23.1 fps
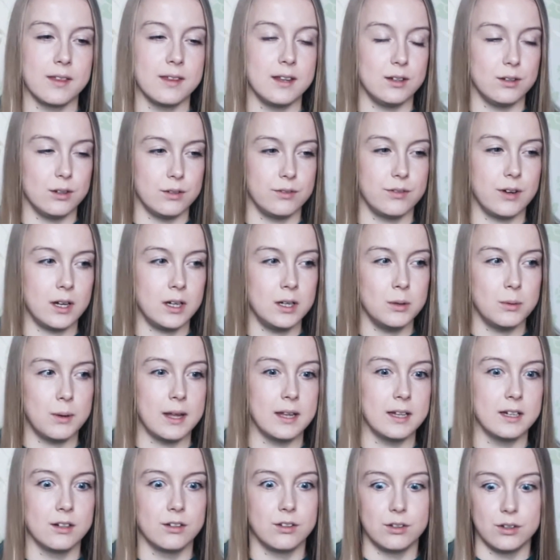They do very well
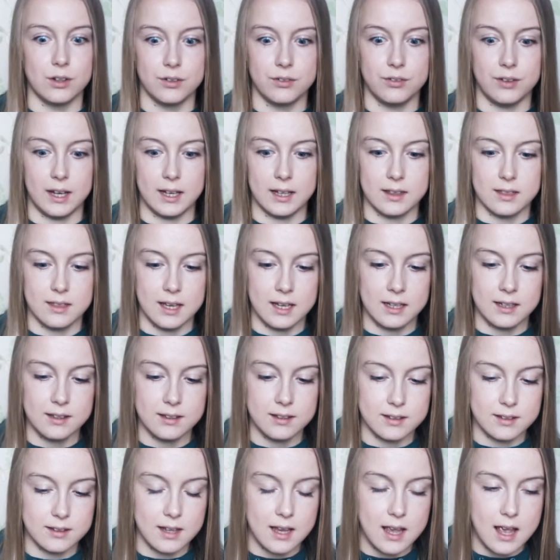in stuff like
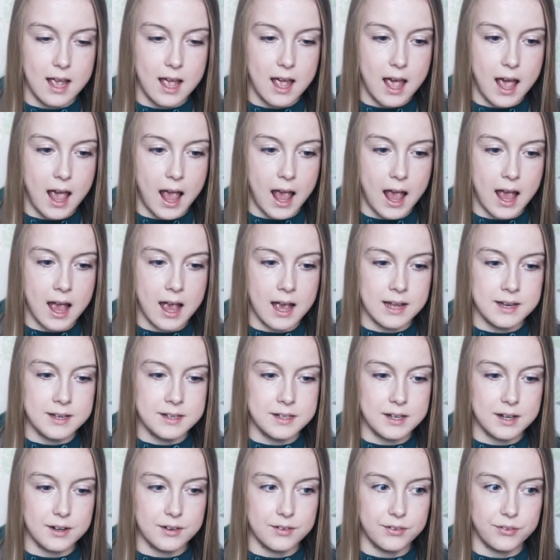this. And
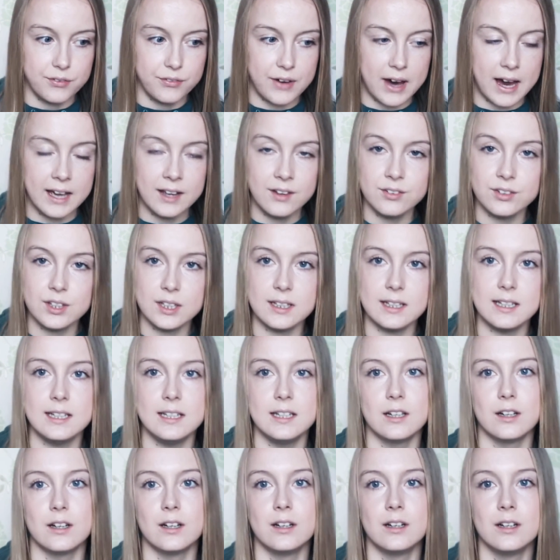fives are
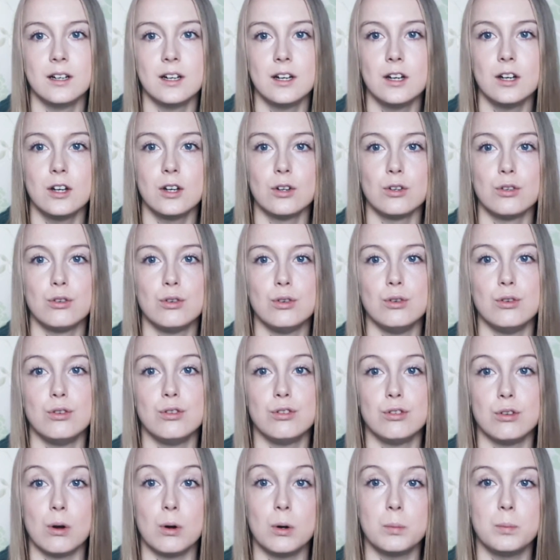here to
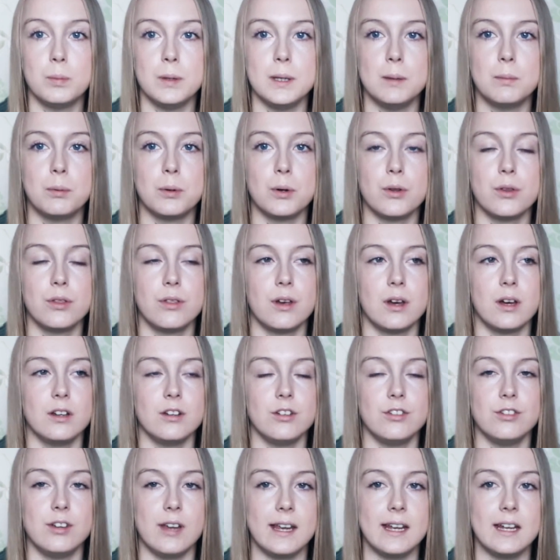show people that
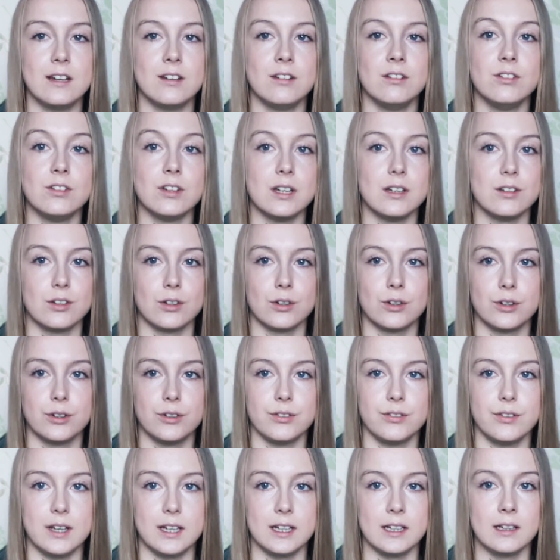change is a good
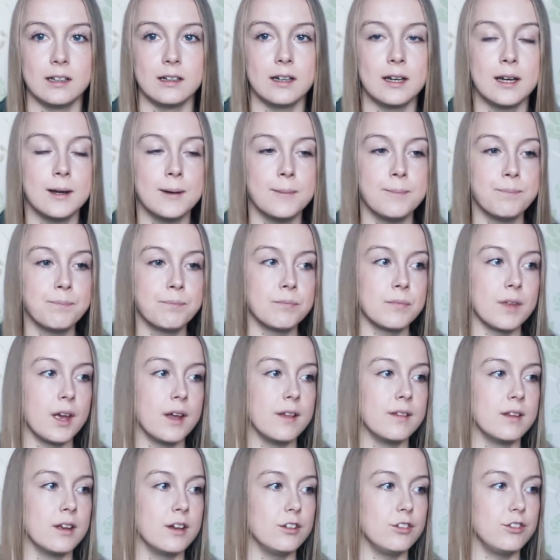thing
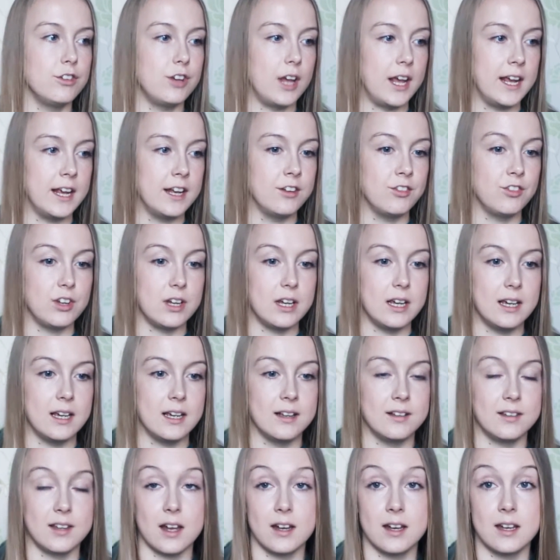and that change
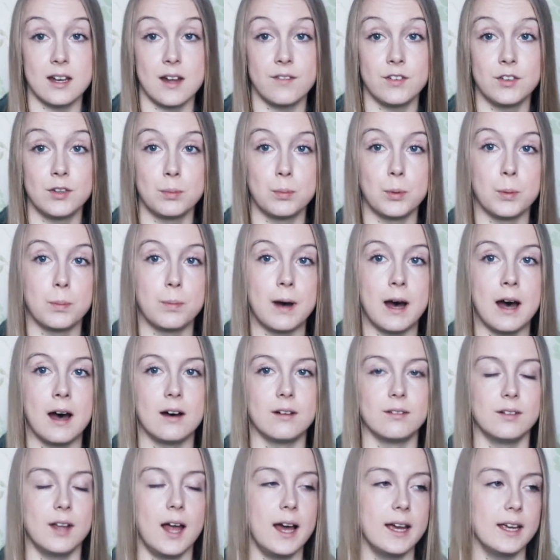is an inevitable part
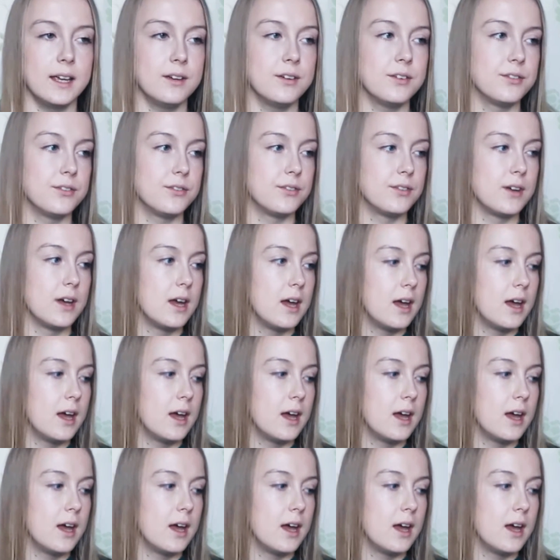of life.